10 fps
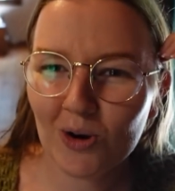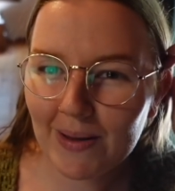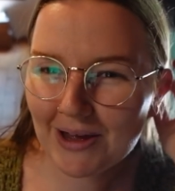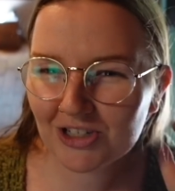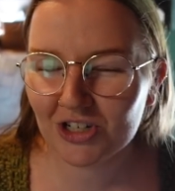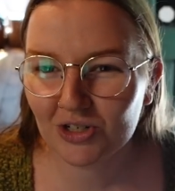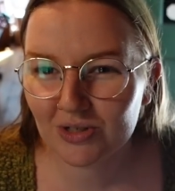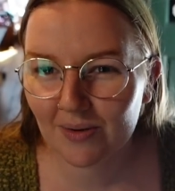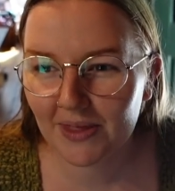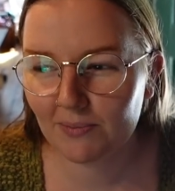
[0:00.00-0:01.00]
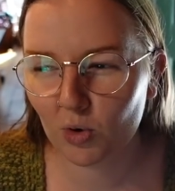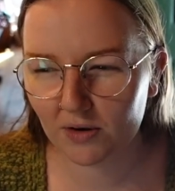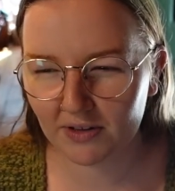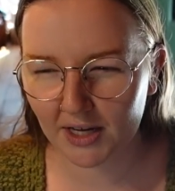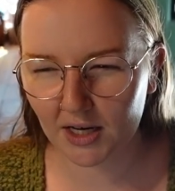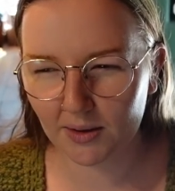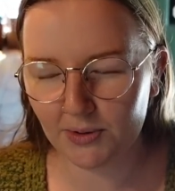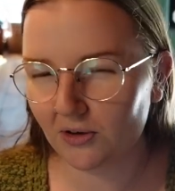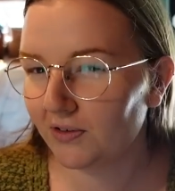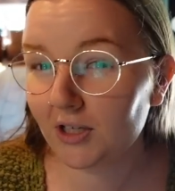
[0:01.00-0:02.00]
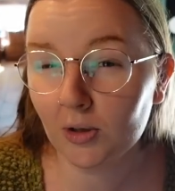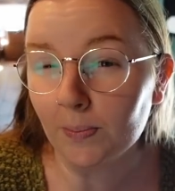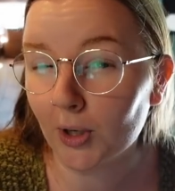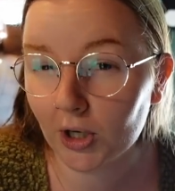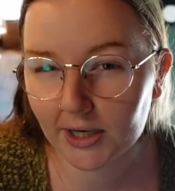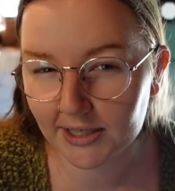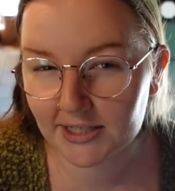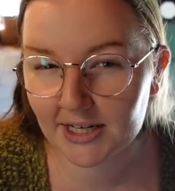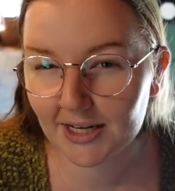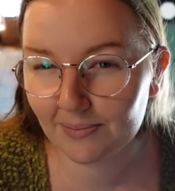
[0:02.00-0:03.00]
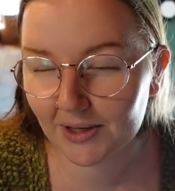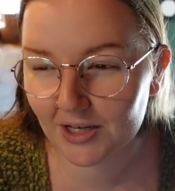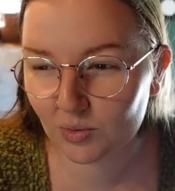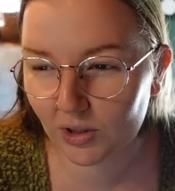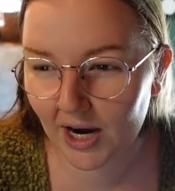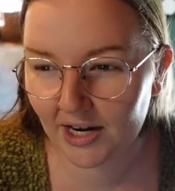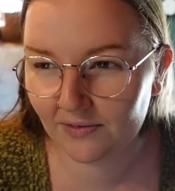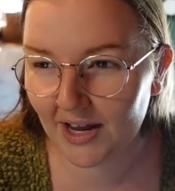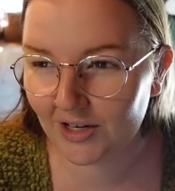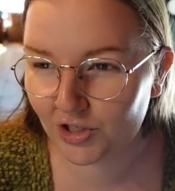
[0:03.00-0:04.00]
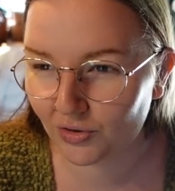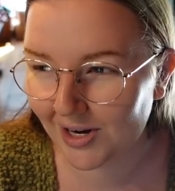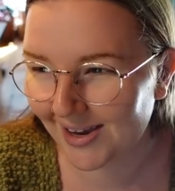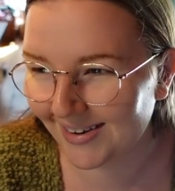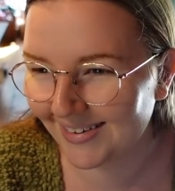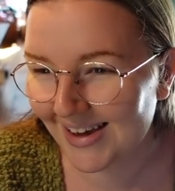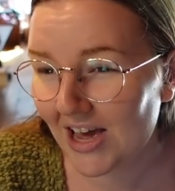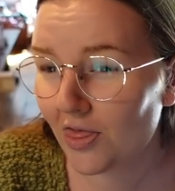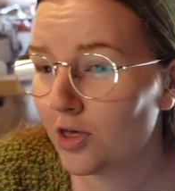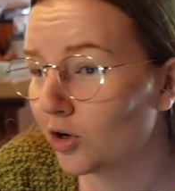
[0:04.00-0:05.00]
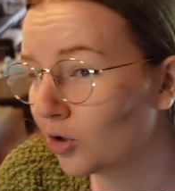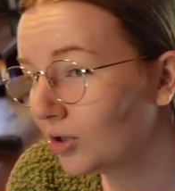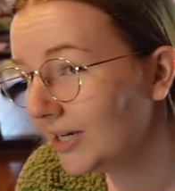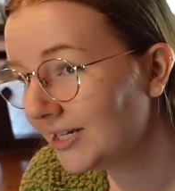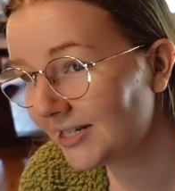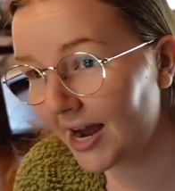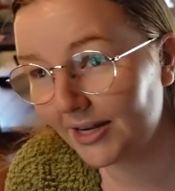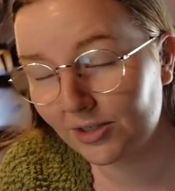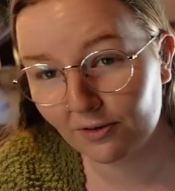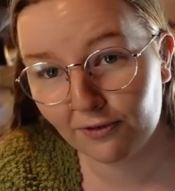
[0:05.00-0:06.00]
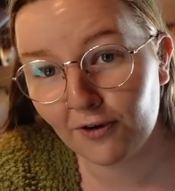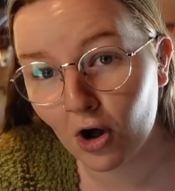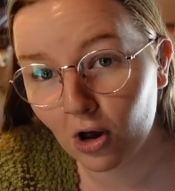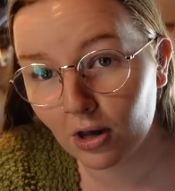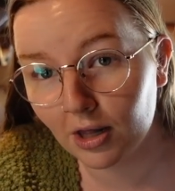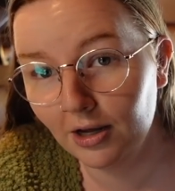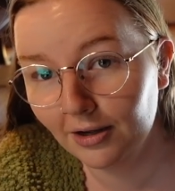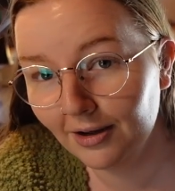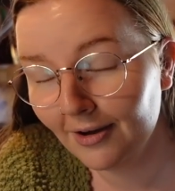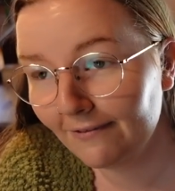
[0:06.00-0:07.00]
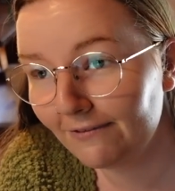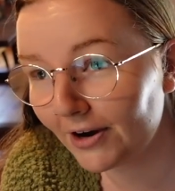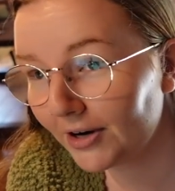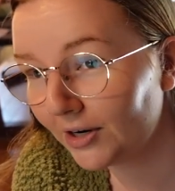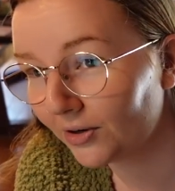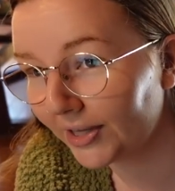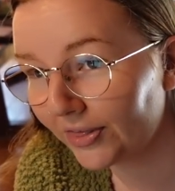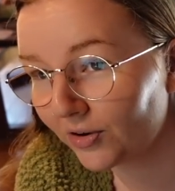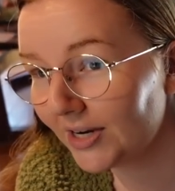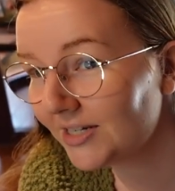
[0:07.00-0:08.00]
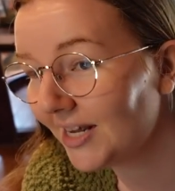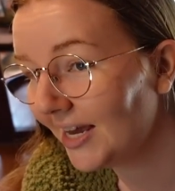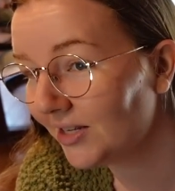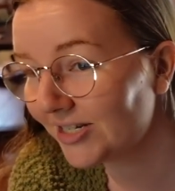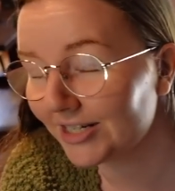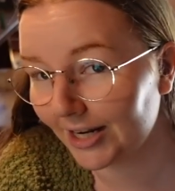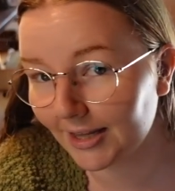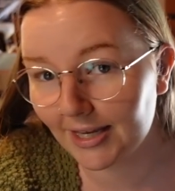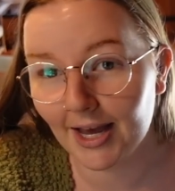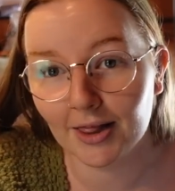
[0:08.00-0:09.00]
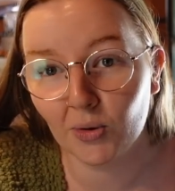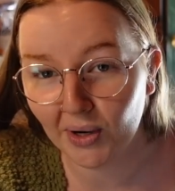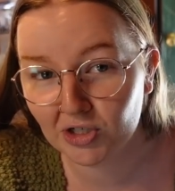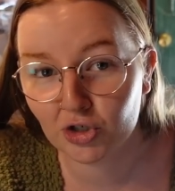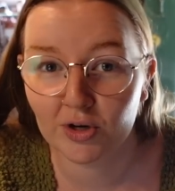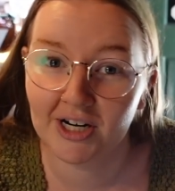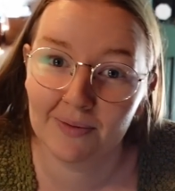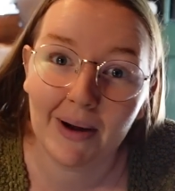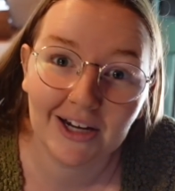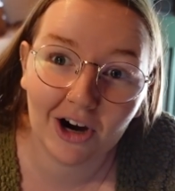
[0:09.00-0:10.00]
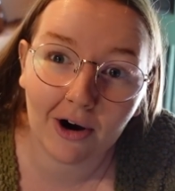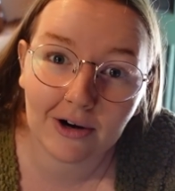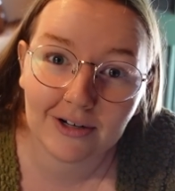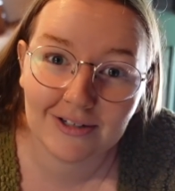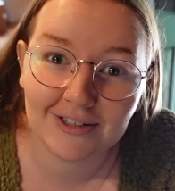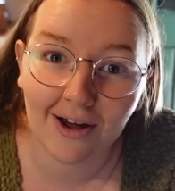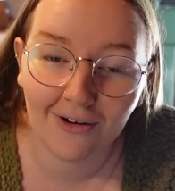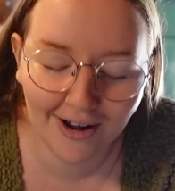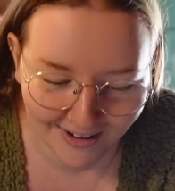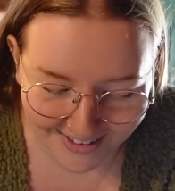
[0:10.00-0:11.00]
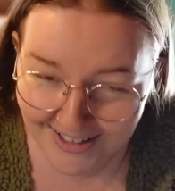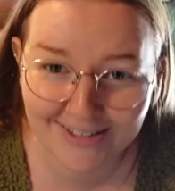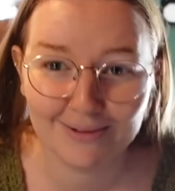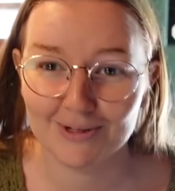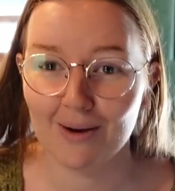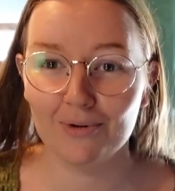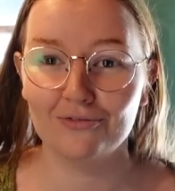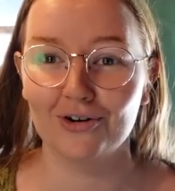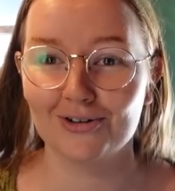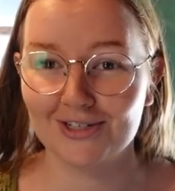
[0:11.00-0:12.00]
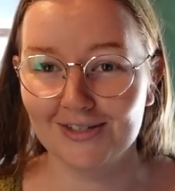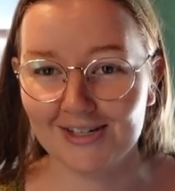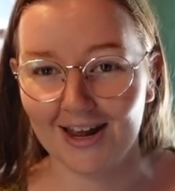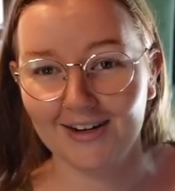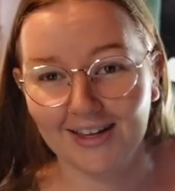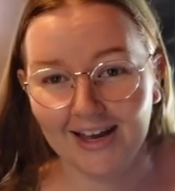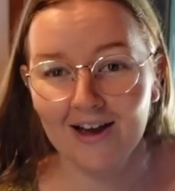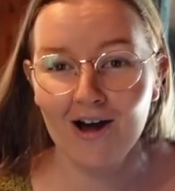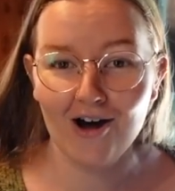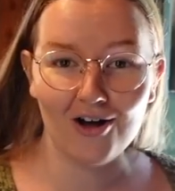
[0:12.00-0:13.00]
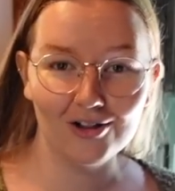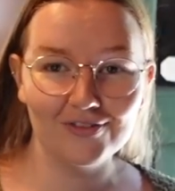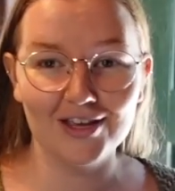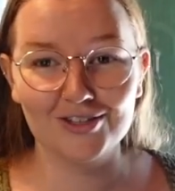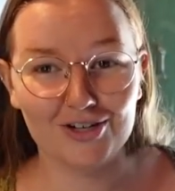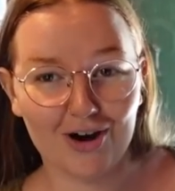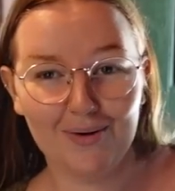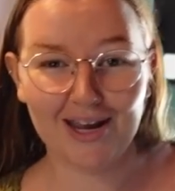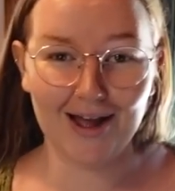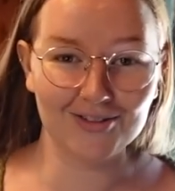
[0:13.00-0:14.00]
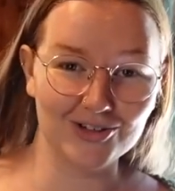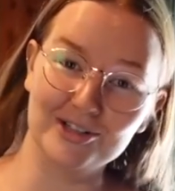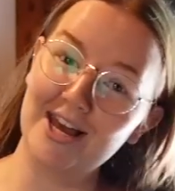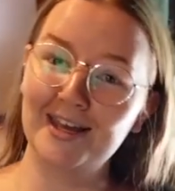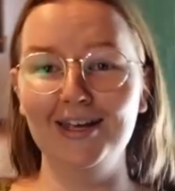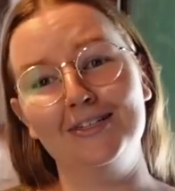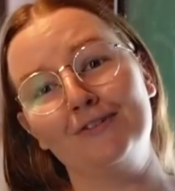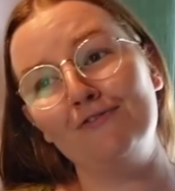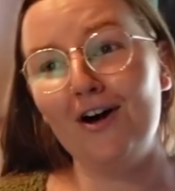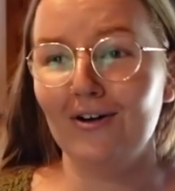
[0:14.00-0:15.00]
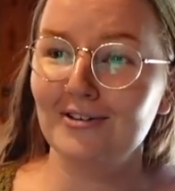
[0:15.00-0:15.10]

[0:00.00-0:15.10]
Or maybe I should do something more of like a beautiful little burgundy because we're kind of entering the early signs of fall very early. There is a slightly yellowing tree in my yard, so it's September 1st and suddenly all of the Instagram accounts are like, it's fall,